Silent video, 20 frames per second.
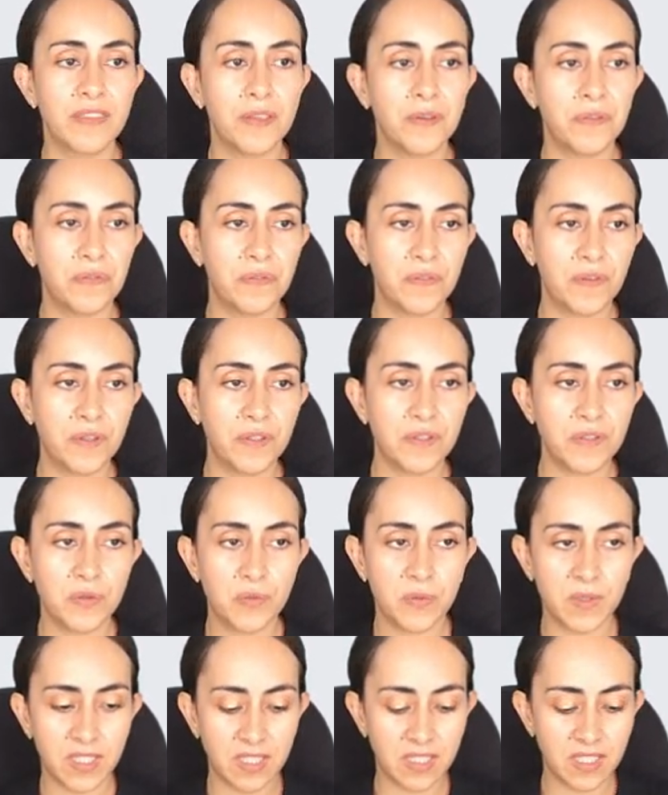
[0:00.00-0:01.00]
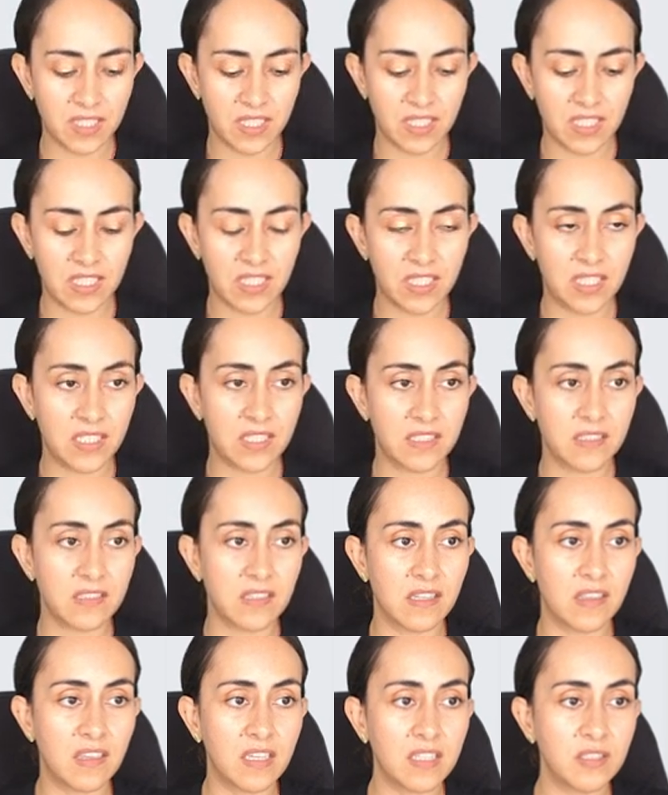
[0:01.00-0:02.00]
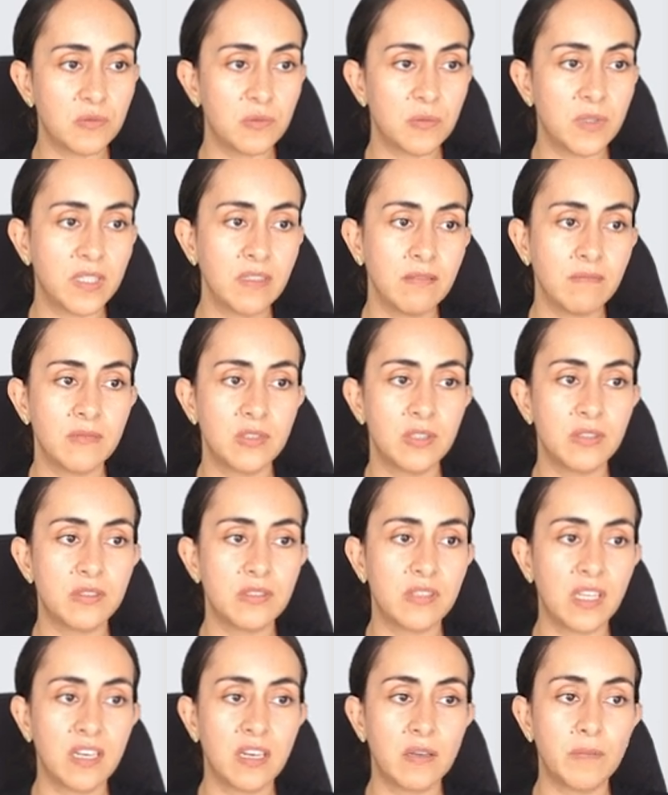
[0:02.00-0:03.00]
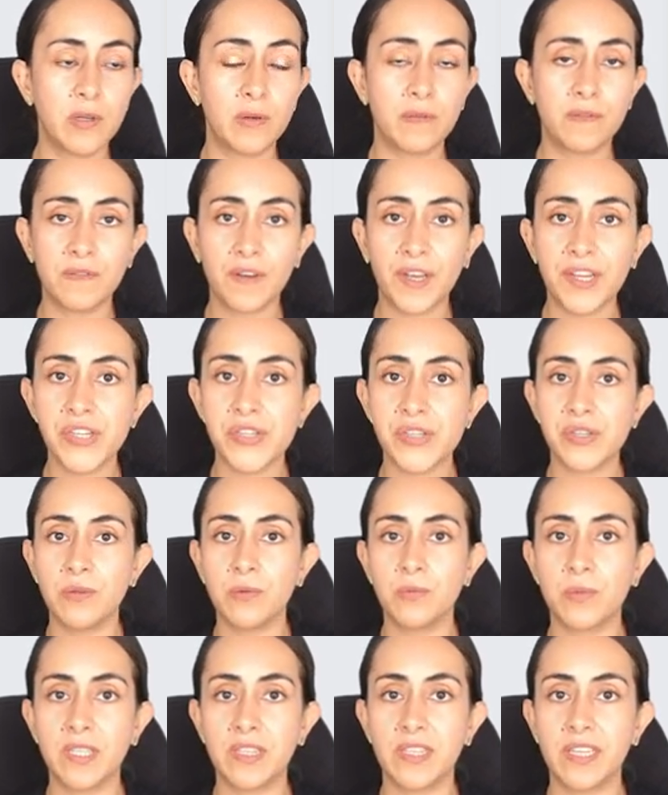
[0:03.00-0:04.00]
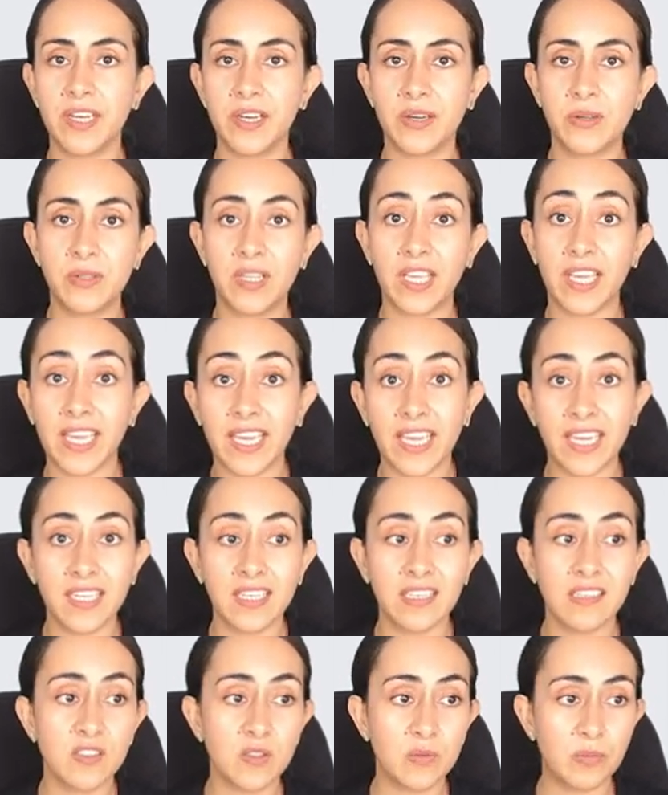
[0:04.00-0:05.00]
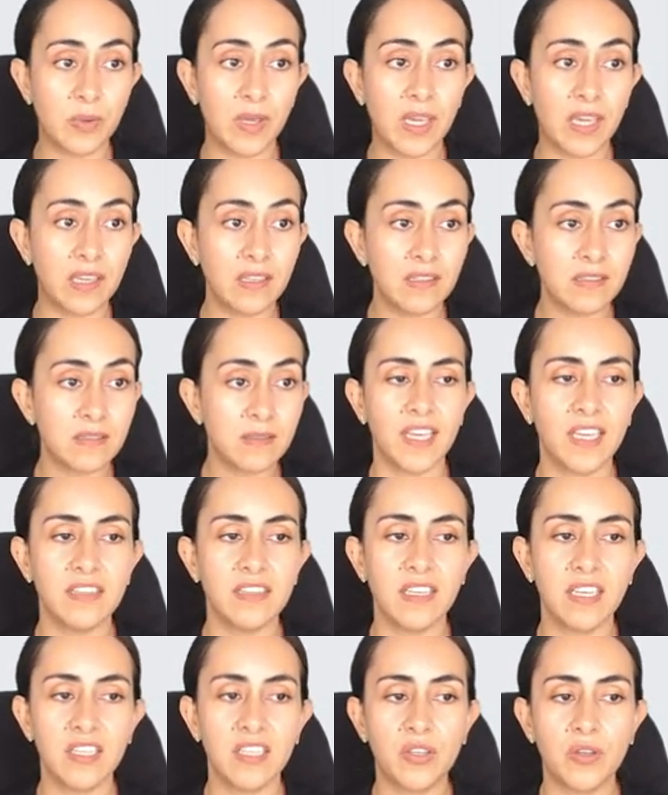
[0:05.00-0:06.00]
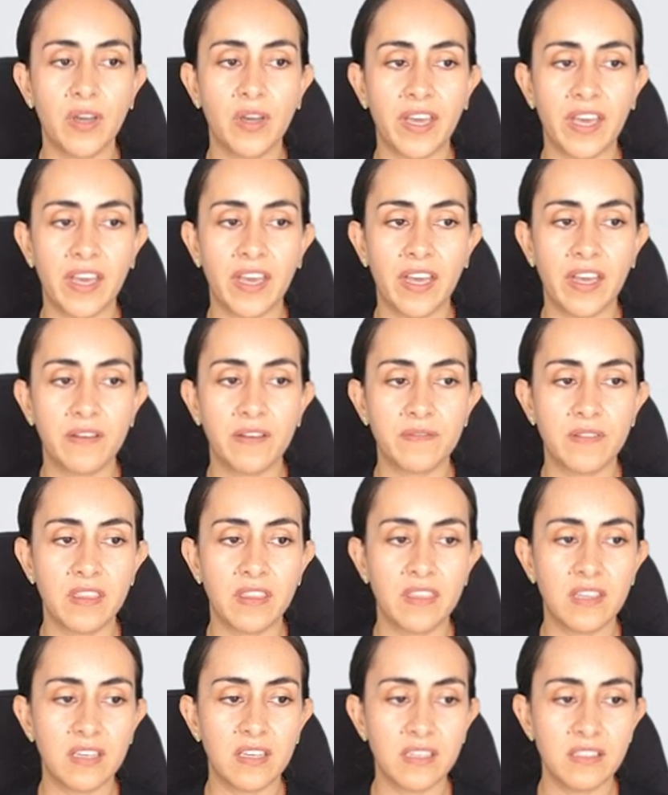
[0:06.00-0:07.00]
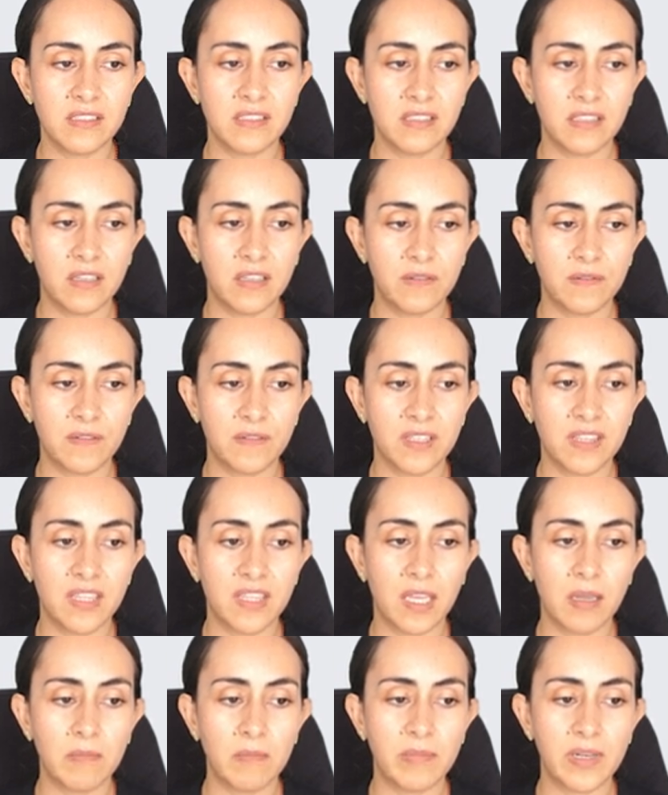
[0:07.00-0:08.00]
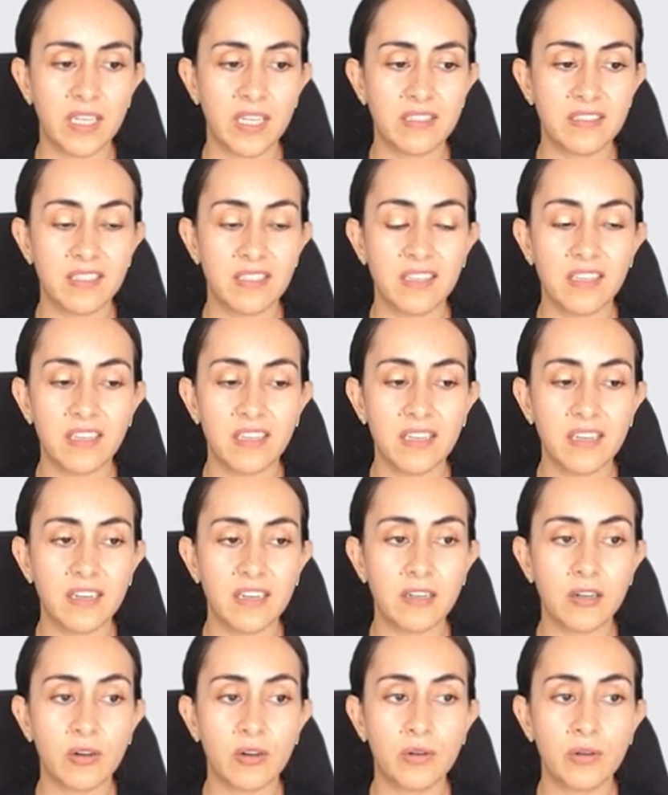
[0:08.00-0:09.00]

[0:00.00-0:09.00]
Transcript: The first one is this one, sustainable fashion without any space. And then you have these different templates in here.